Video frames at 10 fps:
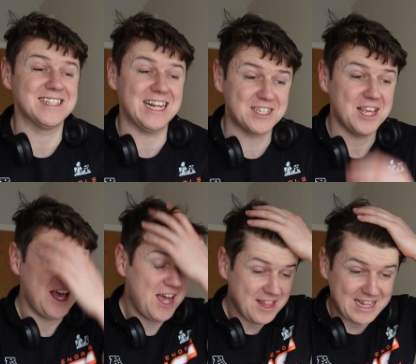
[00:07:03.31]
That's
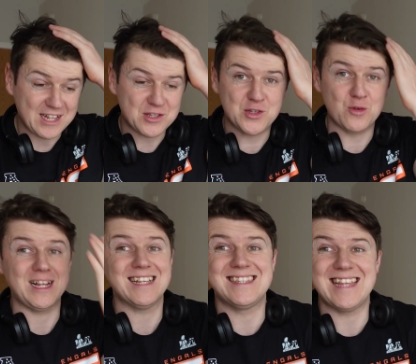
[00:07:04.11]
that's soon.
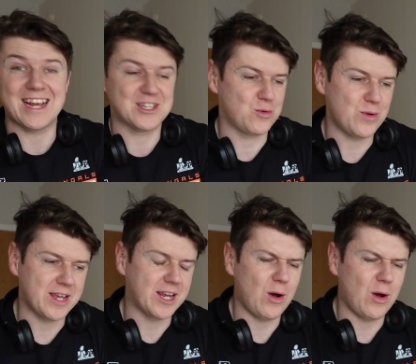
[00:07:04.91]
That's next week.